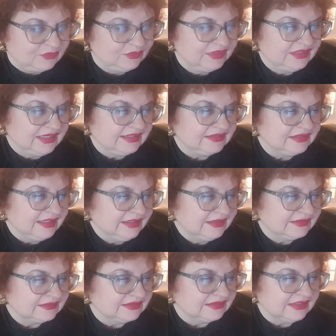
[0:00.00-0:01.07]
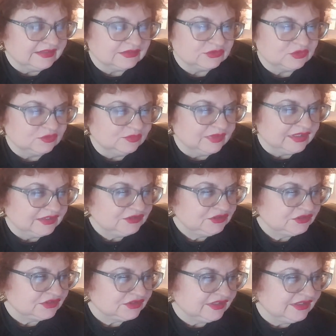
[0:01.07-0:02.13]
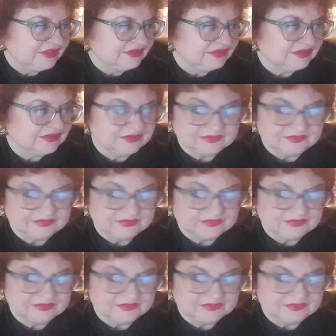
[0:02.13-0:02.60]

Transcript: Well, I like it so much, and